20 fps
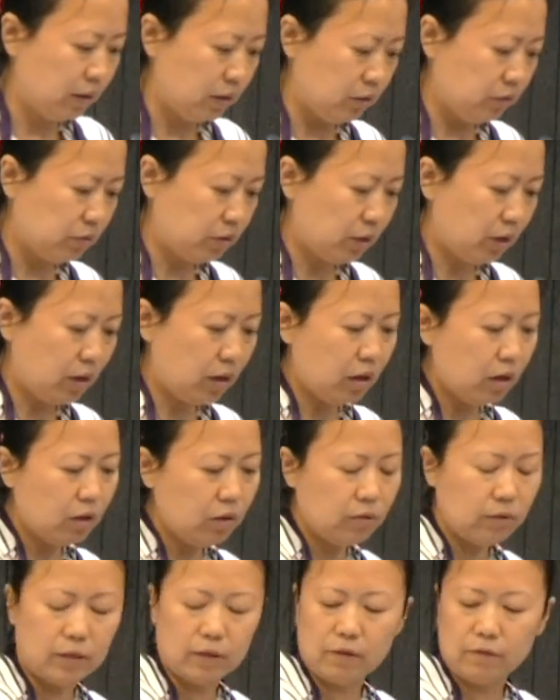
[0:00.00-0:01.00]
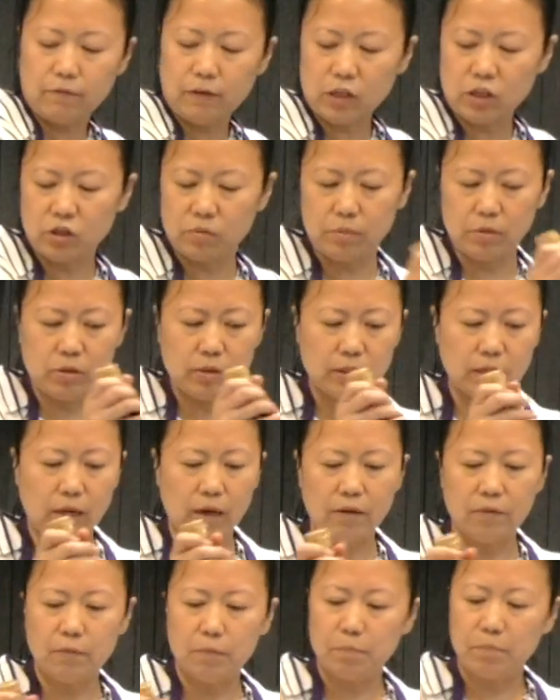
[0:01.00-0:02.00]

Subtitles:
You say, oh, the vegetable is kind of